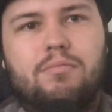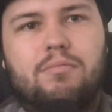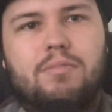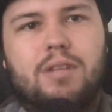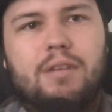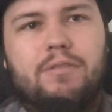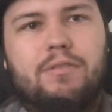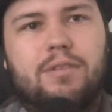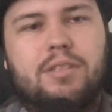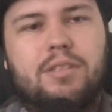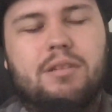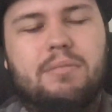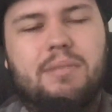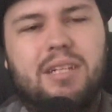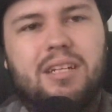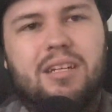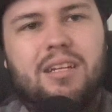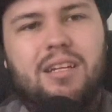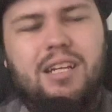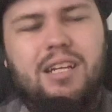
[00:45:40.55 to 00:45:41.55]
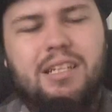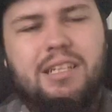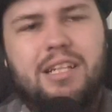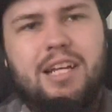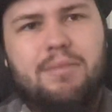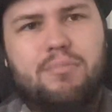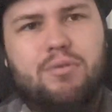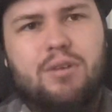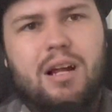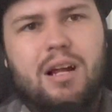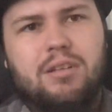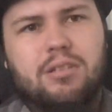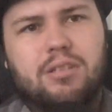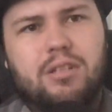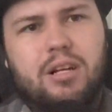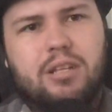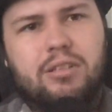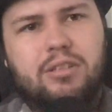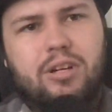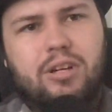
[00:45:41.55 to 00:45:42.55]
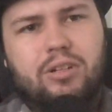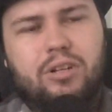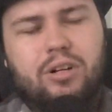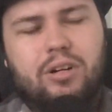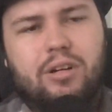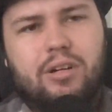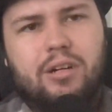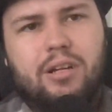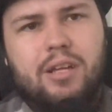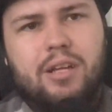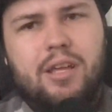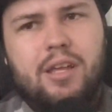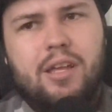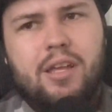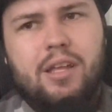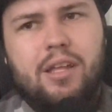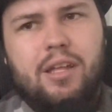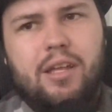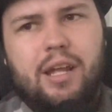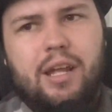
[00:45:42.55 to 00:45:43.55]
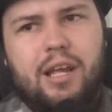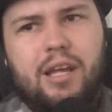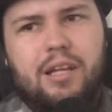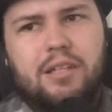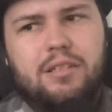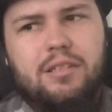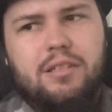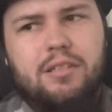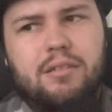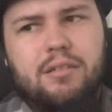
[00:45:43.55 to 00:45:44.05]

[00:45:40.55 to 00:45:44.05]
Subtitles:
definitely somebody you need to keep around a lot longer. And